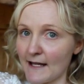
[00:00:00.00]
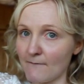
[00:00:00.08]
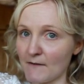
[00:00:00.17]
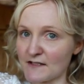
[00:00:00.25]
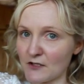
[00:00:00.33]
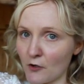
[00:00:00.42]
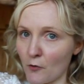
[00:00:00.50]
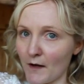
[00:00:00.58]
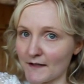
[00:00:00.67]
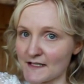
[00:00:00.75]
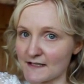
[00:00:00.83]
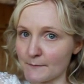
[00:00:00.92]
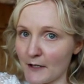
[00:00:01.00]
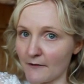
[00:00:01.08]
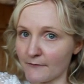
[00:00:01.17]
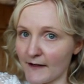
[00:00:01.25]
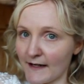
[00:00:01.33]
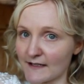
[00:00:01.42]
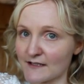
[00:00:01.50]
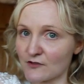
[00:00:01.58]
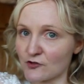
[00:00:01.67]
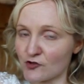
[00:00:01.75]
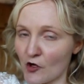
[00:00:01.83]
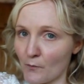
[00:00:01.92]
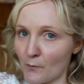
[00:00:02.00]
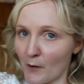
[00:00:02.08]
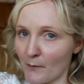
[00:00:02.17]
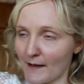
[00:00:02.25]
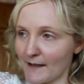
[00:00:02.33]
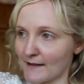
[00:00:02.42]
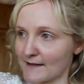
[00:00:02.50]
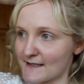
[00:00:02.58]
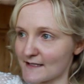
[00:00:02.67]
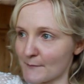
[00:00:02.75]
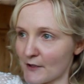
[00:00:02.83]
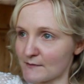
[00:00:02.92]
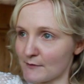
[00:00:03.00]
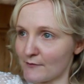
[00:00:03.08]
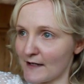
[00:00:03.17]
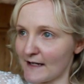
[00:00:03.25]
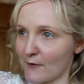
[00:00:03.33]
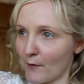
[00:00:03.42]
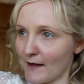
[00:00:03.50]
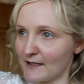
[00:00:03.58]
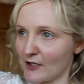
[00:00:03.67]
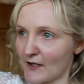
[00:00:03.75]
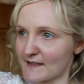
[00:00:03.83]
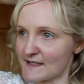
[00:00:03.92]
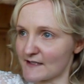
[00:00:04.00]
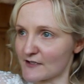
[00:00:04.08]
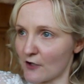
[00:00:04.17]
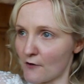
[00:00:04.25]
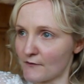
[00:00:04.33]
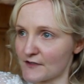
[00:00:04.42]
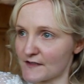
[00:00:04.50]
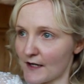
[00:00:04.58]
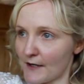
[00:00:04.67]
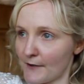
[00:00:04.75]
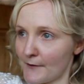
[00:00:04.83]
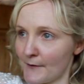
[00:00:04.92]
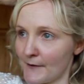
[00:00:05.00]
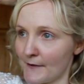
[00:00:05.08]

If it's not quite as perfect, don't worry, because it's supposed to be really quite nice and soft. So